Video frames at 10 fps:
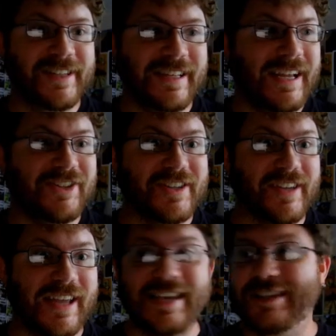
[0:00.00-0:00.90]
Tzeentch, it's
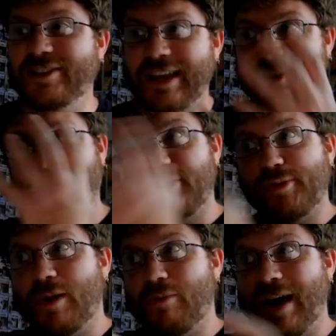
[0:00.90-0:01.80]
like he's he looks
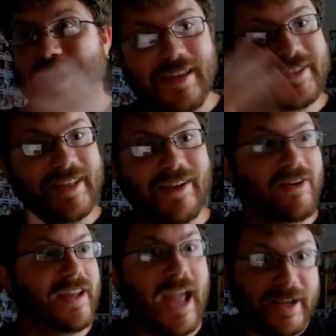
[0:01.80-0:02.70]
one way and he's
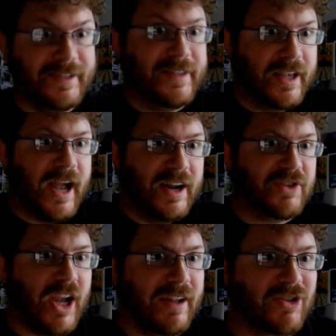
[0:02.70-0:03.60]
another. Yeah, because he's the god of
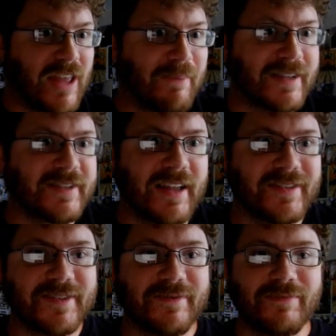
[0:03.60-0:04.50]
change. That makes
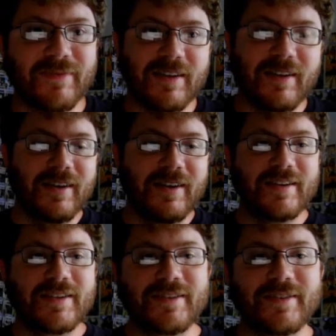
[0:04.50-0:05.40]
sense.
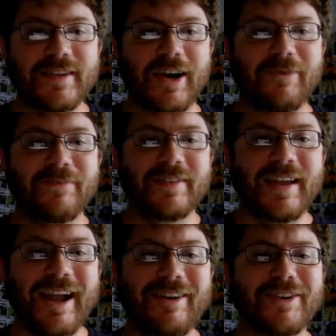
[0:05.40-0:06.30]
So
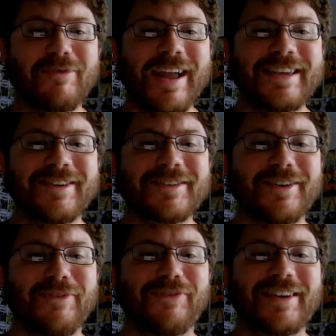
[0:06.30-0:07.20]
I also he's
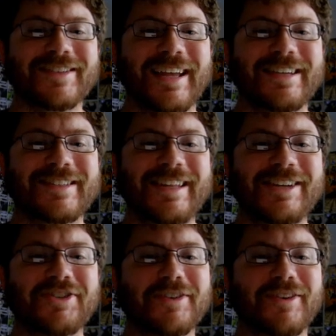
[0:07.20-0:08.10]
also feels like
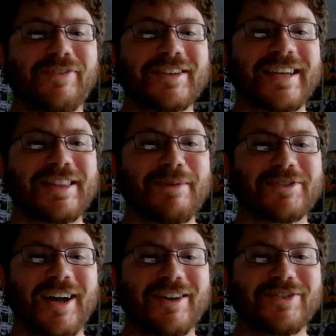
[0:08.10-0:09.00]
Tzeentch also feels like the
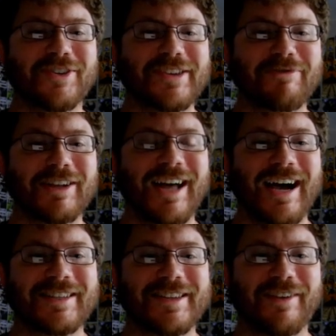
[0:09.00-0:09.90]
most
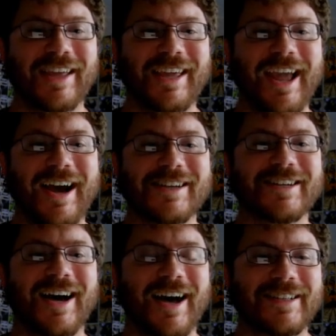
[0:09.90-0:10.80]
underutilized of the Chaos
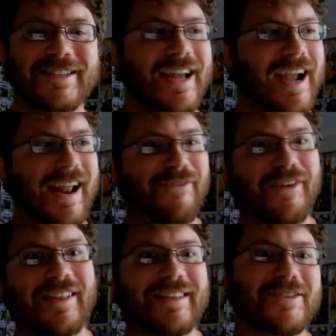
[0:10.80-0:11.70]
Gods, and I
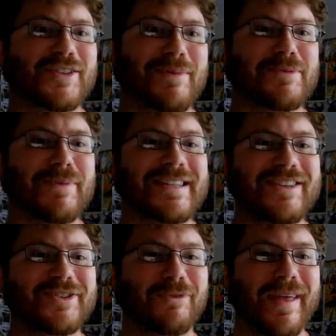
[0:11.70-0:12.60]
feel like there's so much
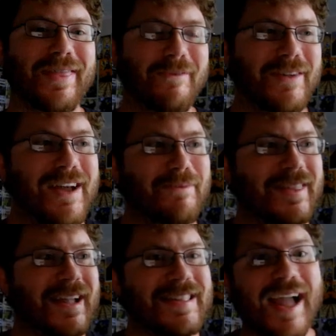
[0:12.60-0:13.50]
potential with him,
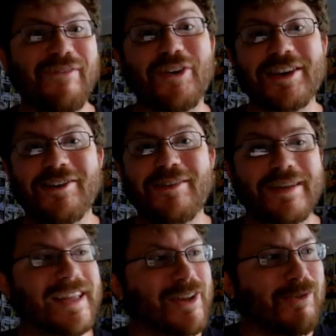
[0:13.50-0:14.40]
but they never u-
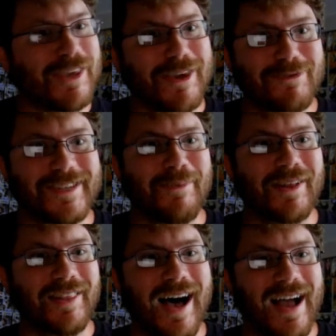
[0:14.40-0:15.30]
but they don't use him a
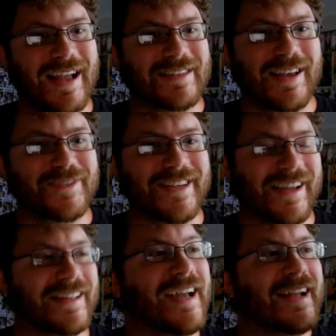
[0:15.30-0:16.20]
lot as I've
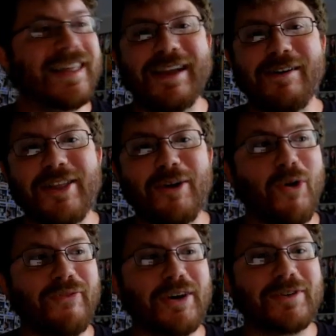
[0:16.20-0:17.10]
seen. They they're
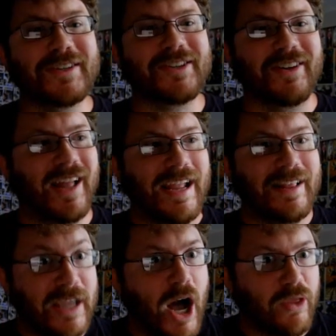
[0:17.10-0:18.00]
more focused on like
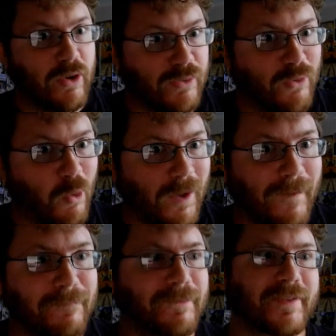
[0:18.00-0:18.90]
the other
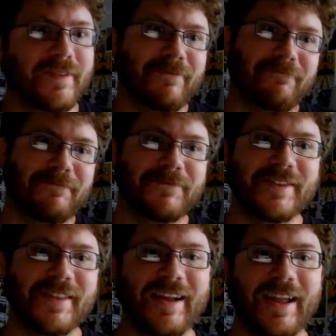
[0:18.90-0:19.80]
four. So
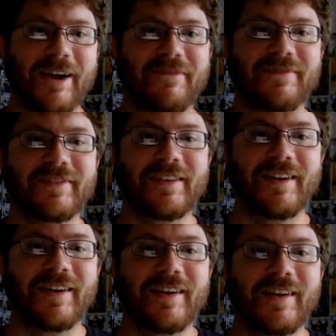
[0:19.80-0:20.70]
there you go.
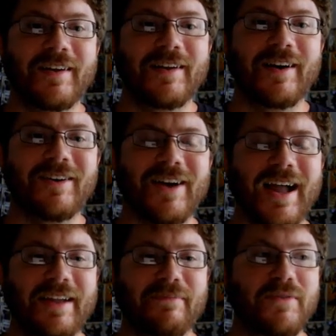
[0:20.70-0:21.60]
All
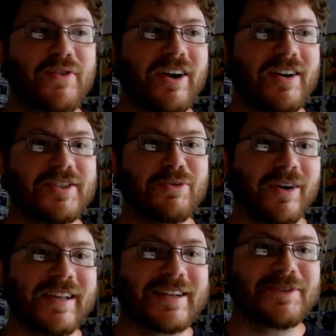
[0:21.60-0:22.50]
right, moving on to
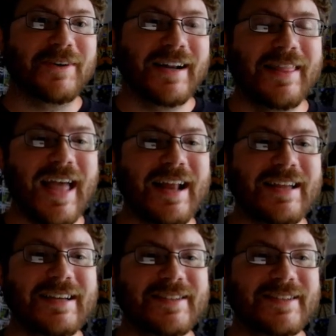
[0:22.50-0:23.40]
our next one, and that
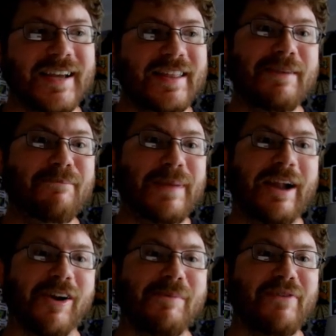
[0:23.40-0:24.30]
is the
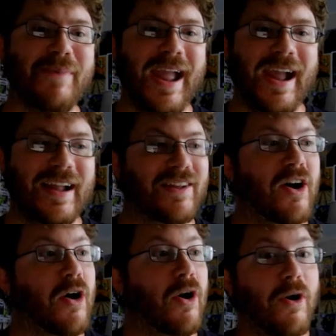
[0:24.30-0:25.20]
Imperium of Man.
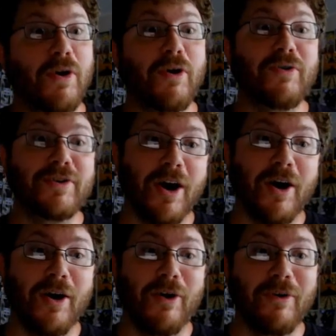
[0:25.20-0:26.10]
Oh
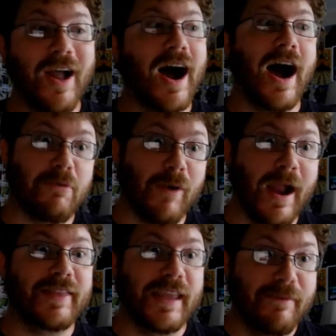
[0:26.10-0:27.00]
no, I
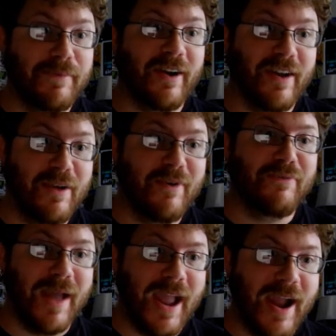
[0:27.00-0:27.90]
rank the Imperium
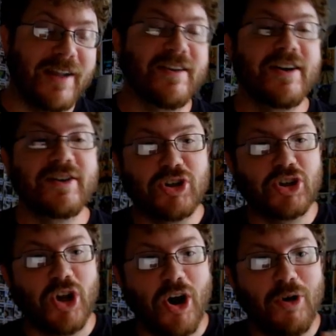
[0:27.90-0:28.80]
of Man
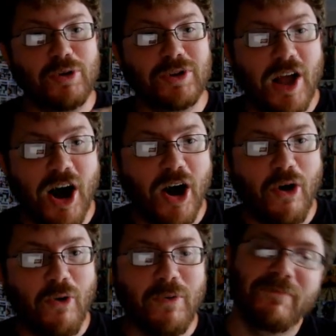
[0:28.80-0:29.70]
so
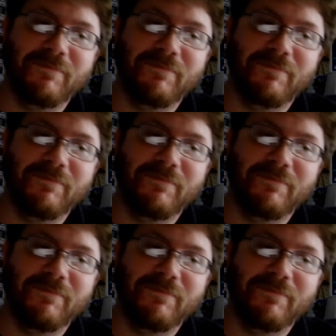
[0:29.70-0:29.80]
low.